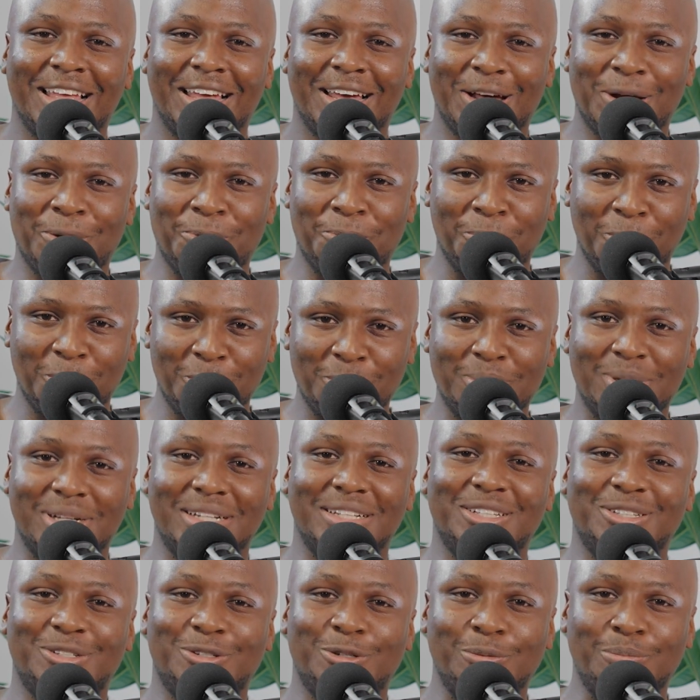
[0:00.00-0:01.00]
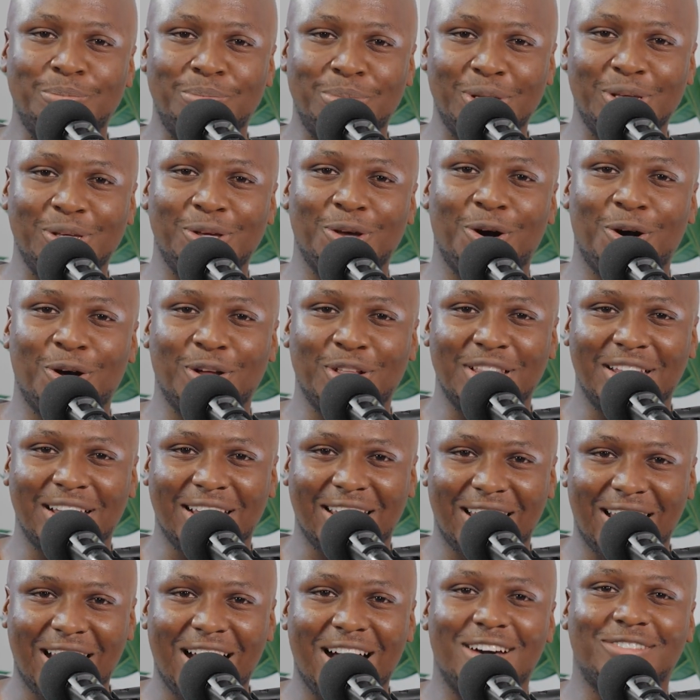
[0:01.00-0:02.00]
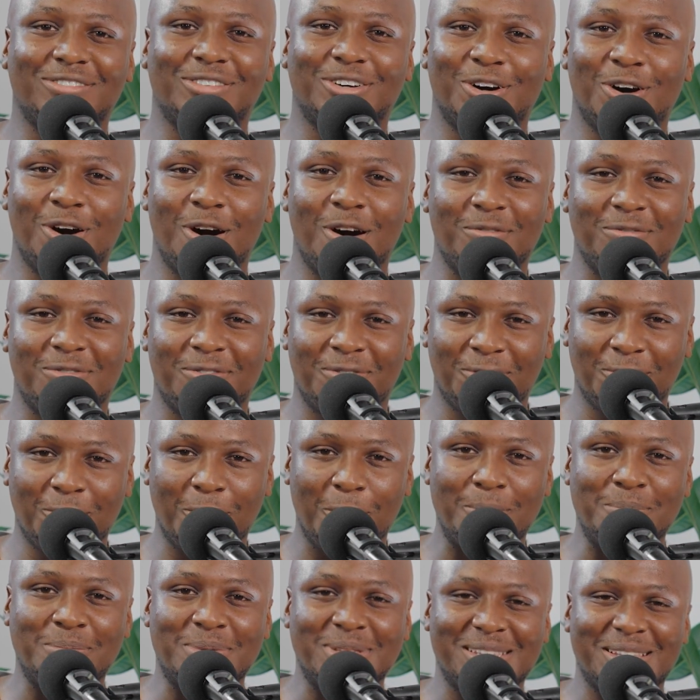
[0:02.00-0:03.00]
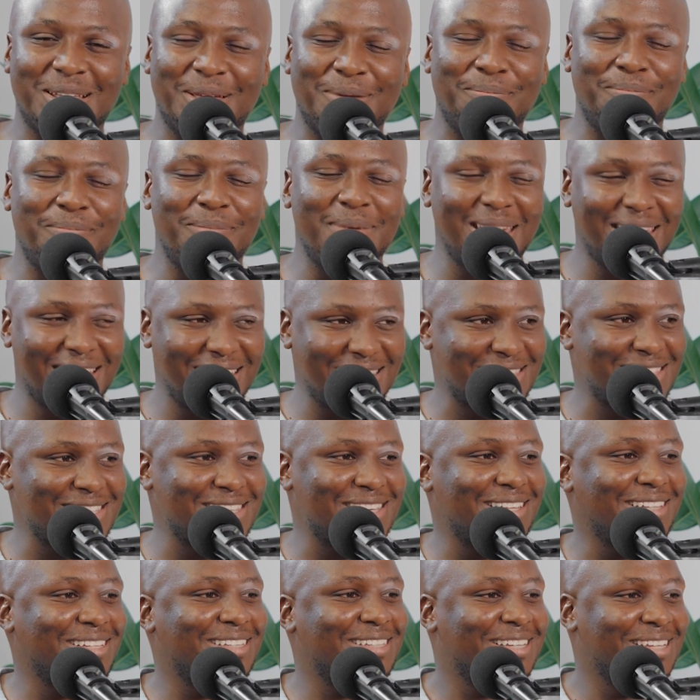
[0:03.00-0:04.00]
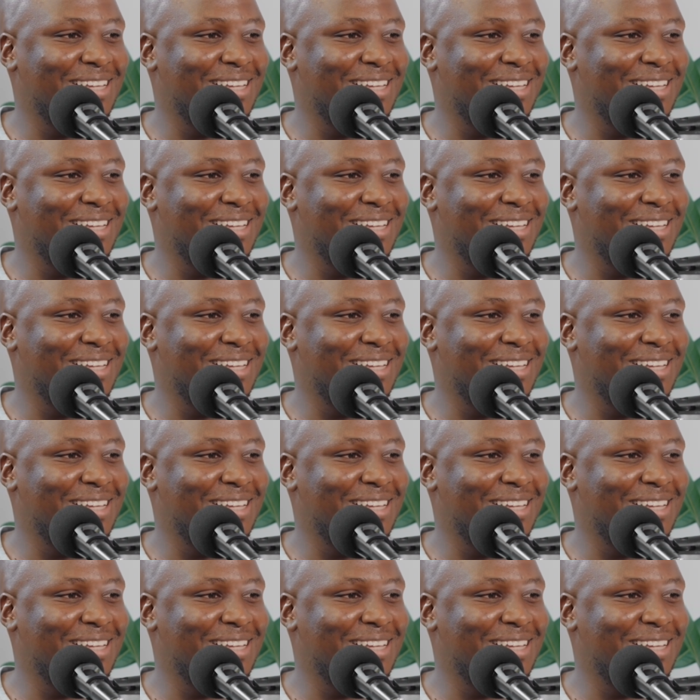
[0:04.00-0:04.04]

woman to be on the cover of Forbes magazine.